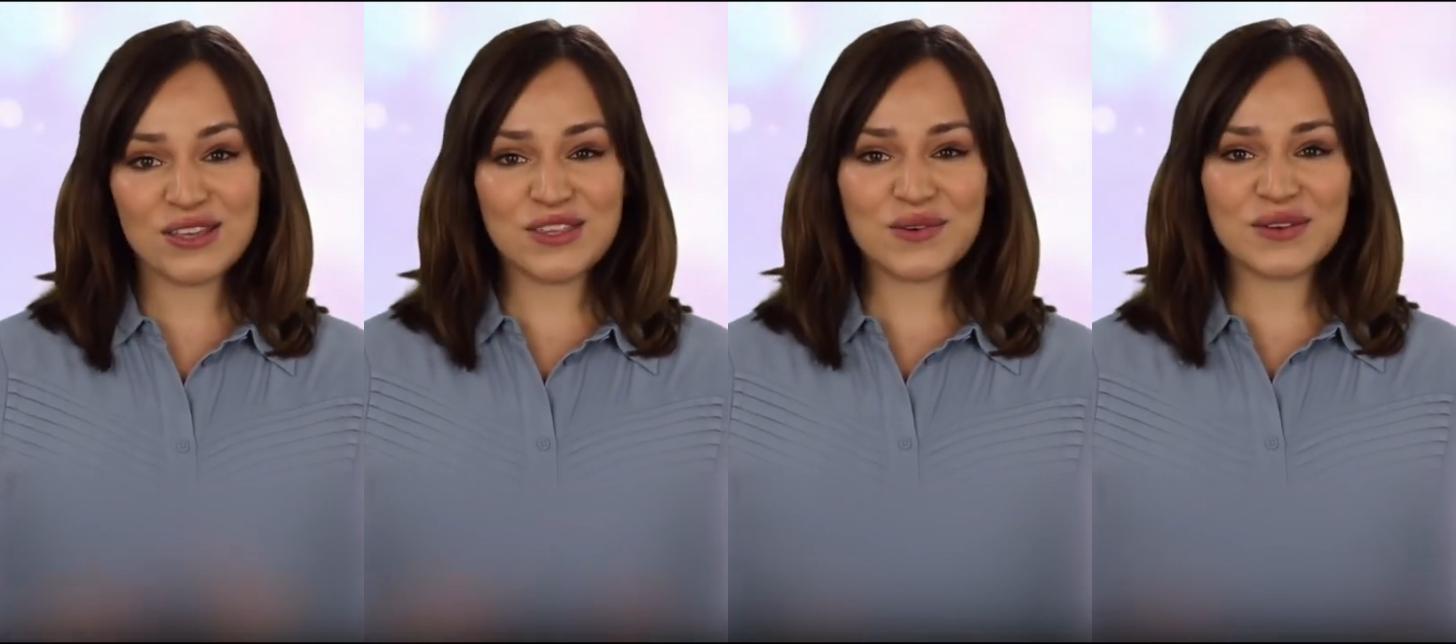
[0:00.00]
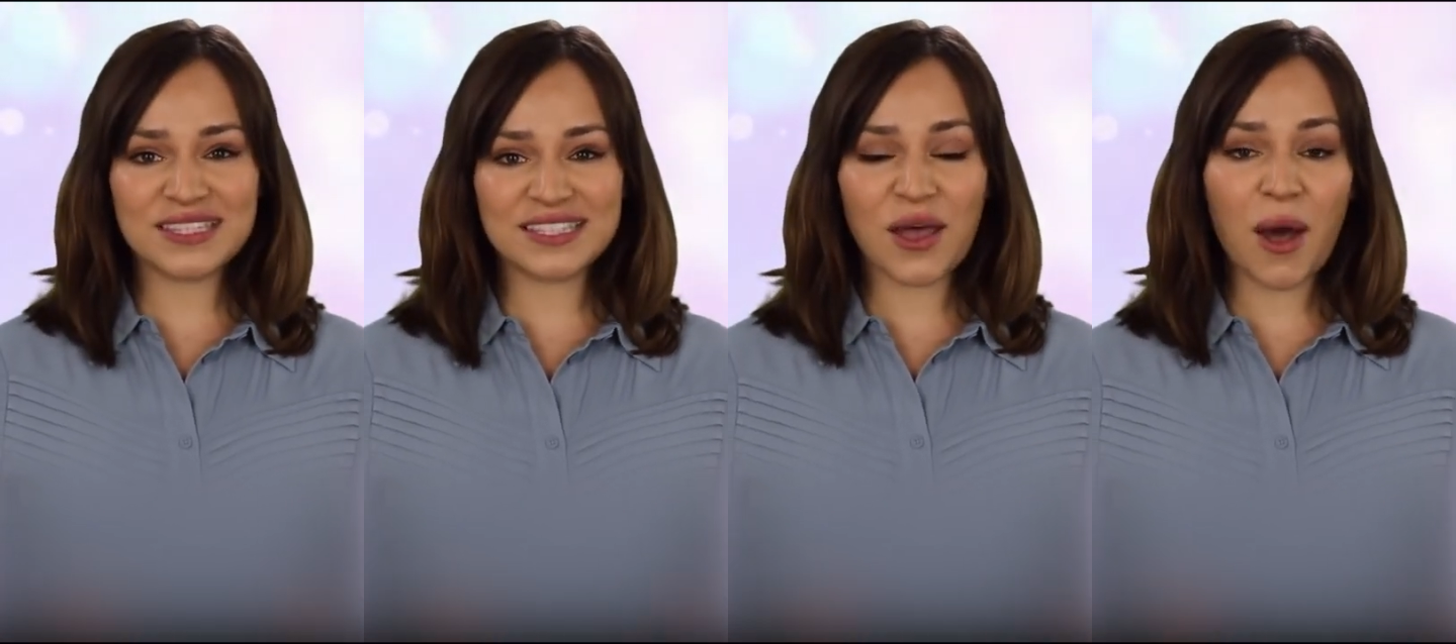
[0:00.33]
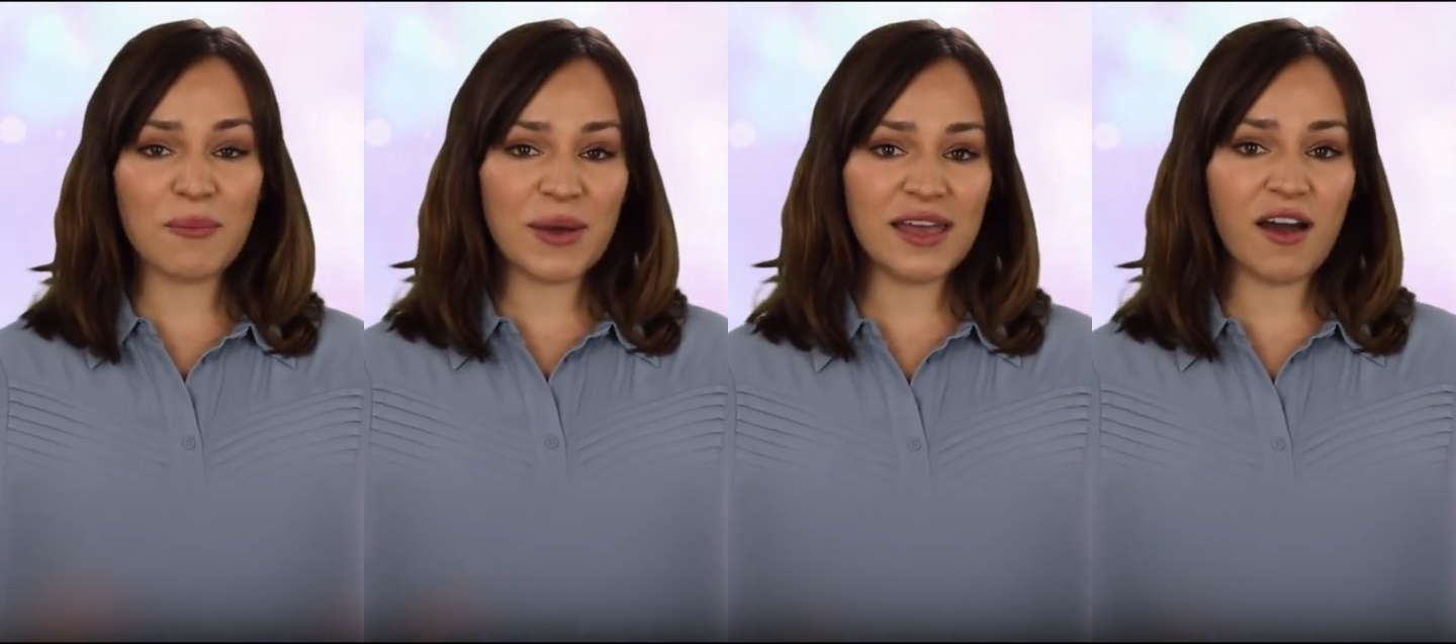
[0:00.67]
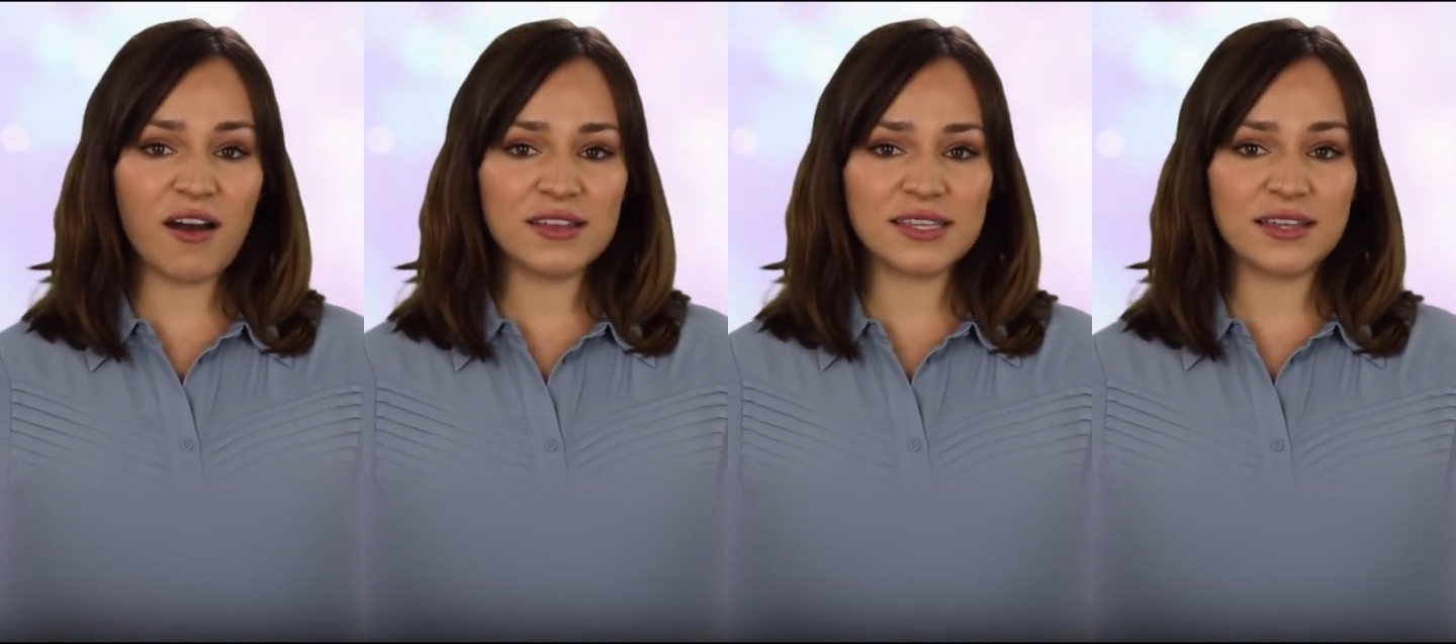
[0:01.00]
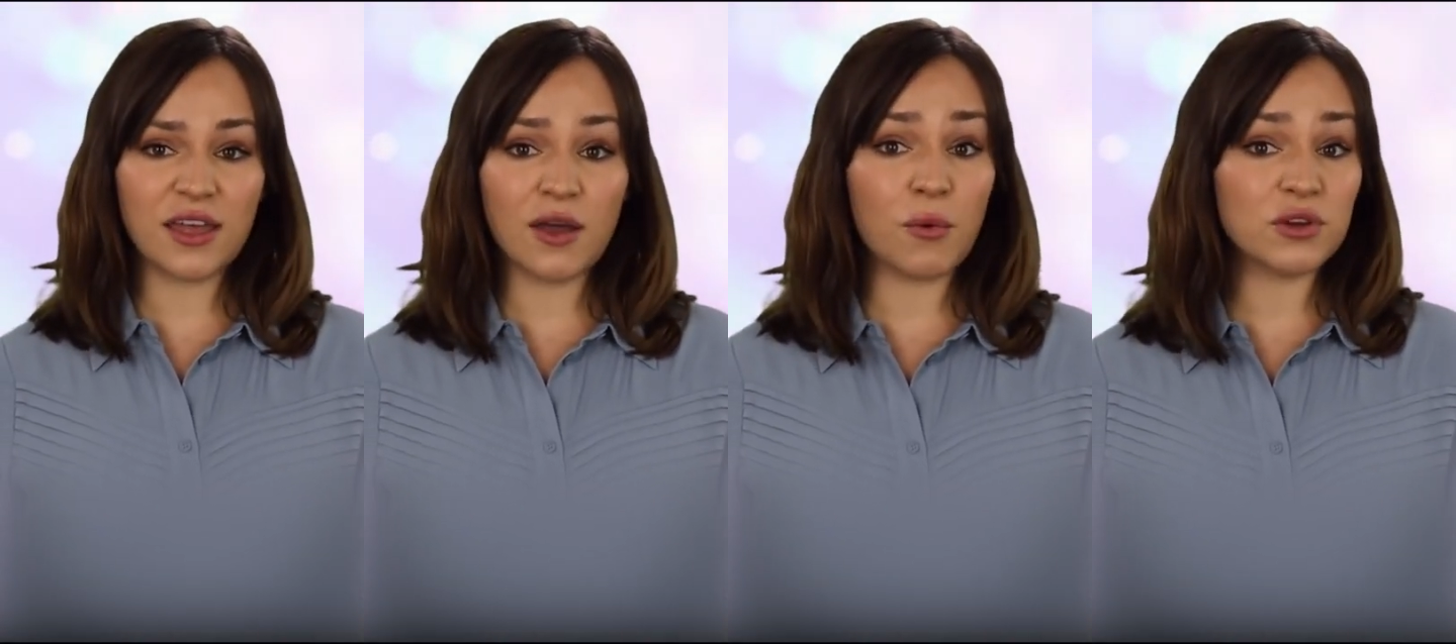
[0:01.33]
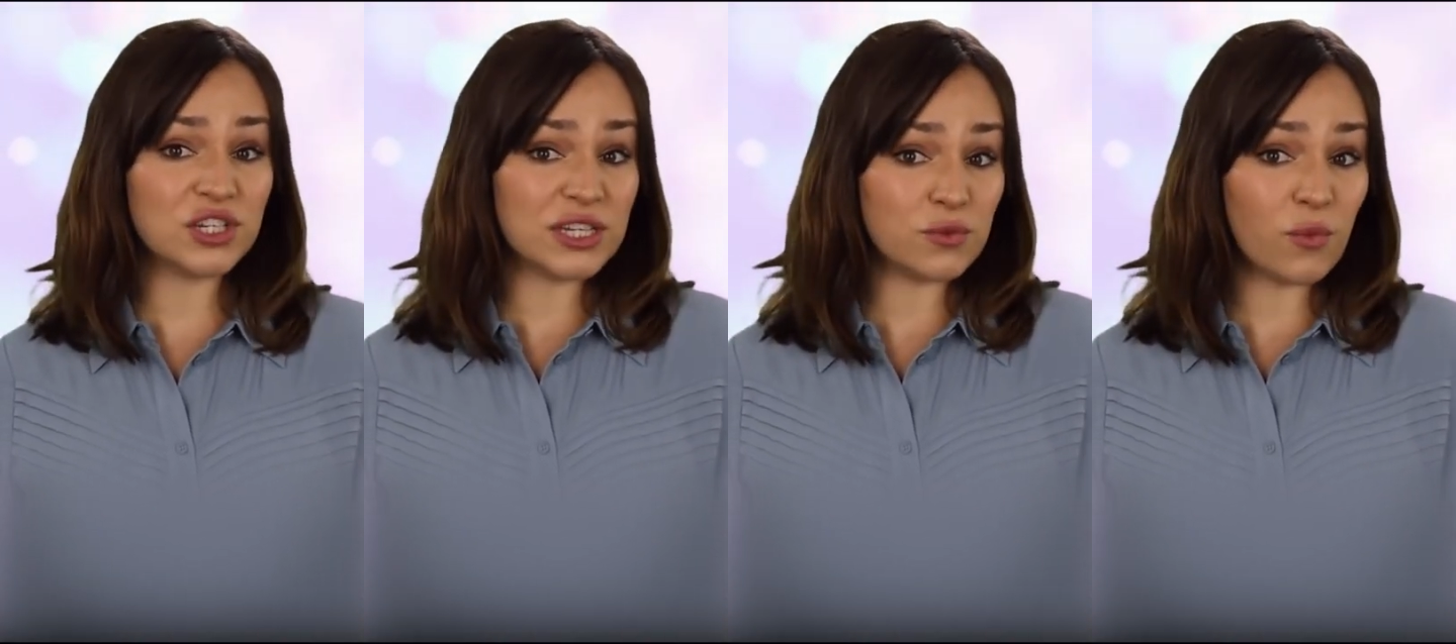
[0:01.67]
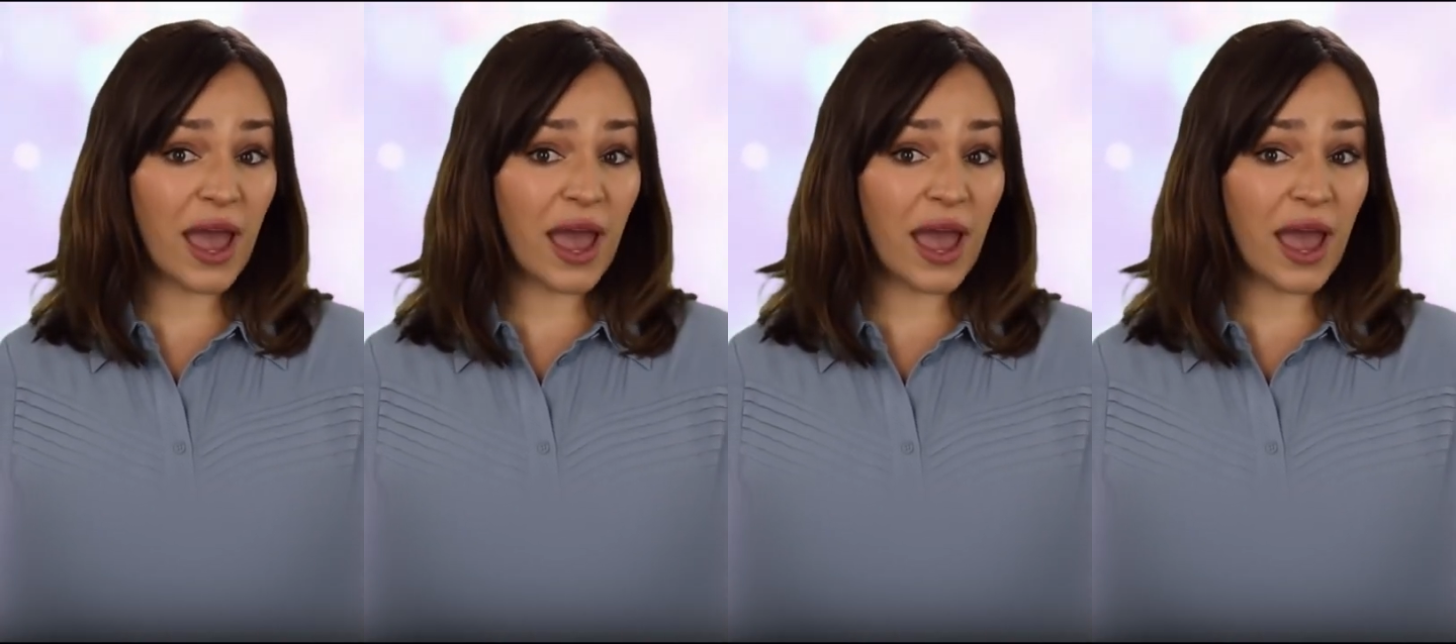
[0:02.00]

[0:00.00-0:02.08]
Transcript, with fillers: You could start by asking her what she's